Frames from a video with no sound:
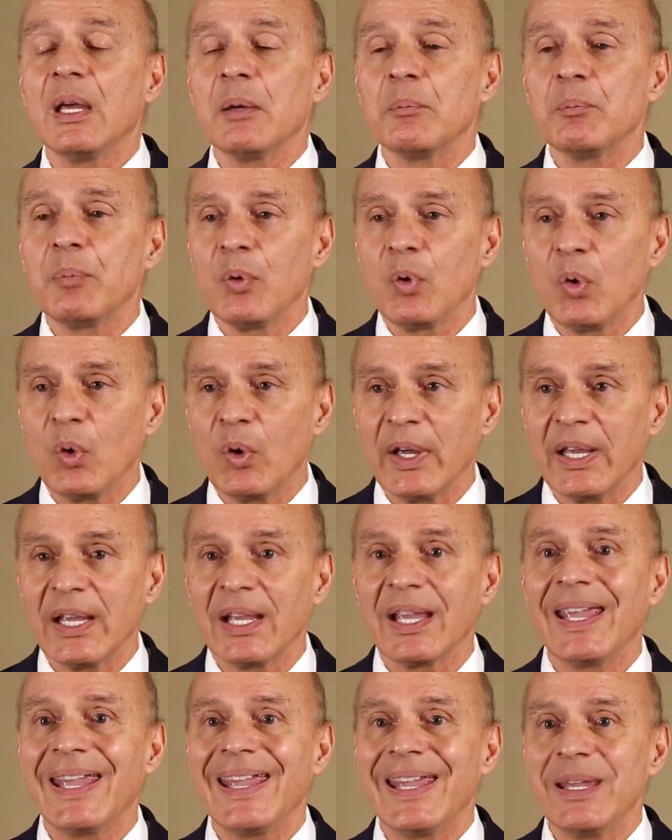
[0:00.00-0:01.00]

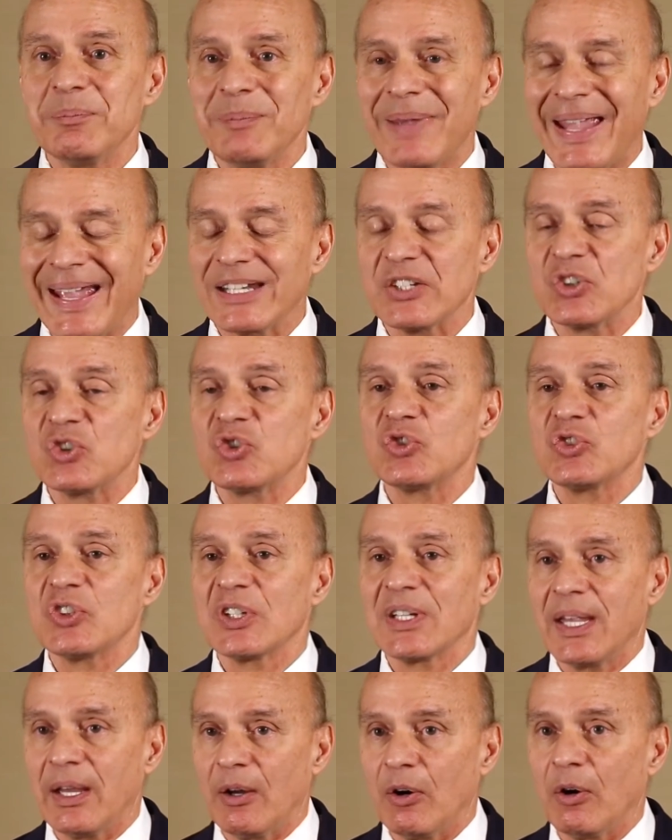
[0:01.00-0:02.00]
employing a
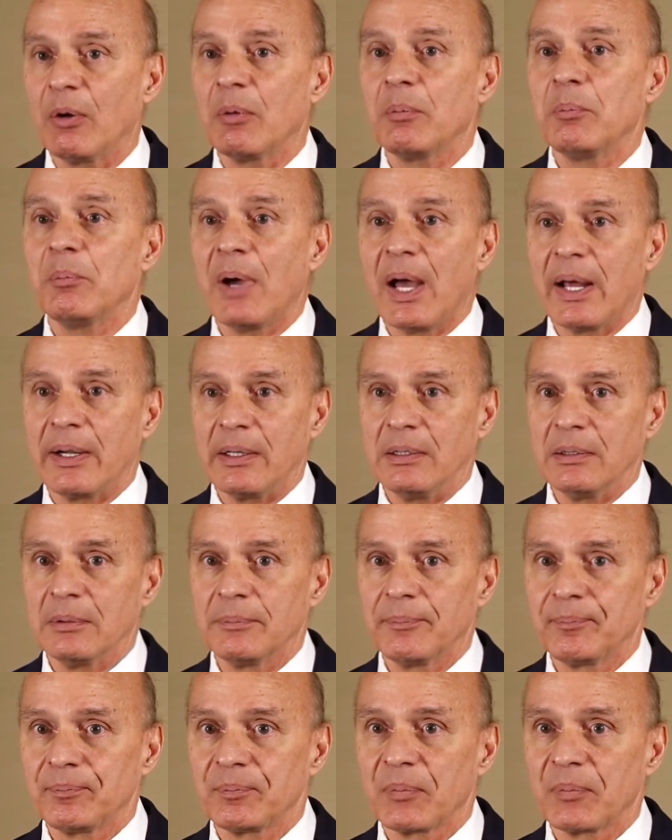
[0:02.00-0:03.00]
managed care model.